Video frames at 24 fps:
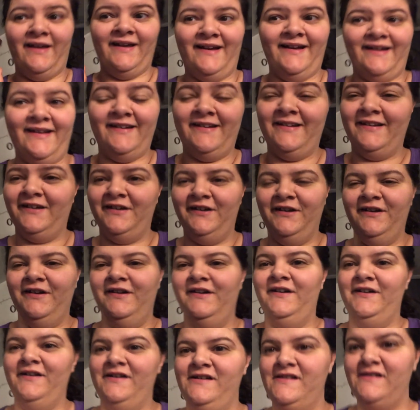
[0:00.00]
I
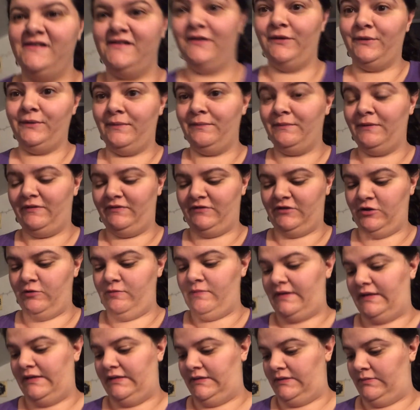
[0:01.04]
got, so I'm gonna have to go
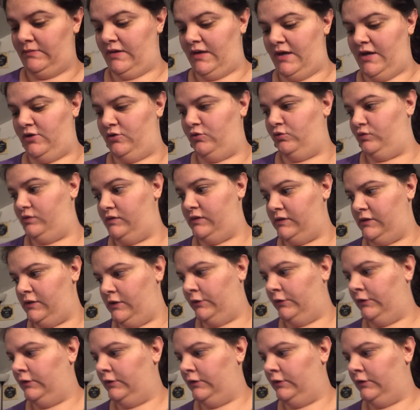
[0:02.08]
buy some candles.